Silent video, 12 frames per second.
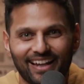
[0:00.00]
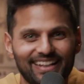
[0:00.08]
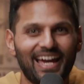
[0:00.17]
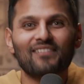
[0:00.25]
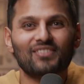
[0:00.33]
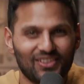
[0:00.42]

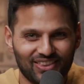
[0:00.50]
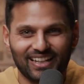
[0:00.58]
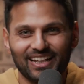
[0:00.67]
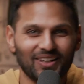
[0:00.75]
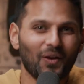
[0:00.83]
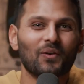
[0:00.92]
like
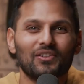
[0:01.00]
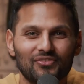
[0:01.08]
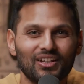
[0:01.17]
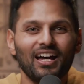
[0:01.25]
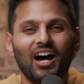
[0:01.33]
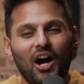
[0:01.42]
everything, a lot
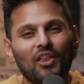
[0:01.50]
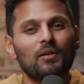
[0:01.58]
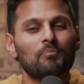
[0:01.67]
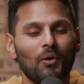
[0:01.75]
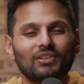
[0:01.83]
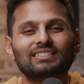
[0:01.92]
of
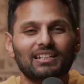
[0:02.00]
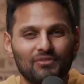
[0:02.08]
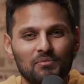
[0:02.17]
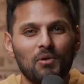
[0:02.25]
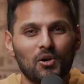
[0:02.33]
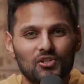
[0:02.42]
other
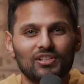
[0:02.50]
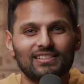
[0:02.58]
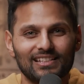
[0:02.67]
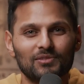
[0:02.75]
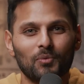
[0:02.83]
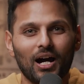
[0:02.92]
positive
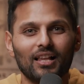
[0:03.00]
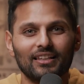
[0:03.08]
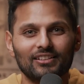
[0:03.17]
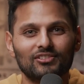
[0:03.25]
emotions as well.